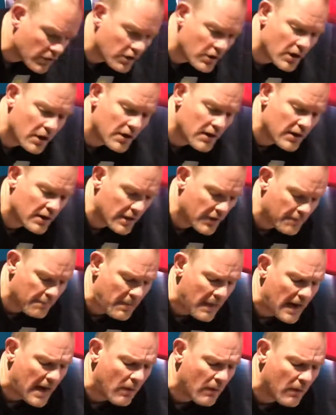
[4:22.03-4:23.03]
got the
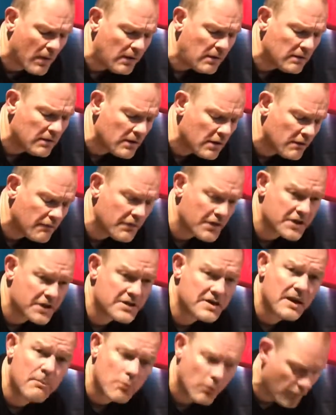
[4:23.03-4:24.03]
power for the
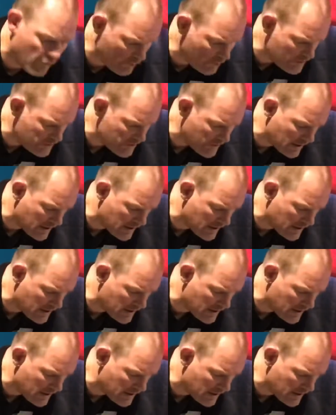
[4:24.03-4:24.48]
subwoofer is